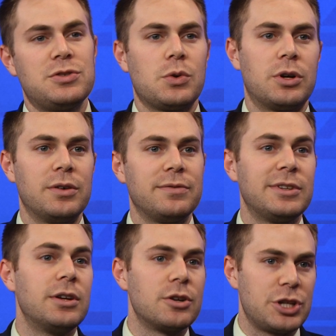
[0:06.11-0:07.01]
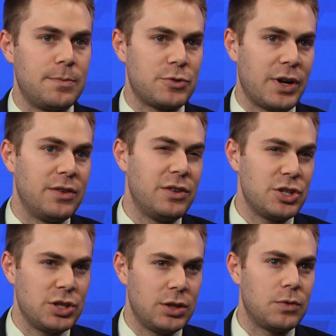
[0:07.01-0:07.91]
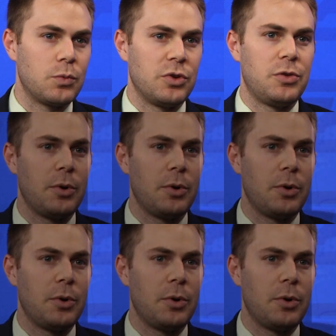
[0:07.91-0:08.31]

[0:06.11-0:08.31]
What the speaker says: sort of leadership transition was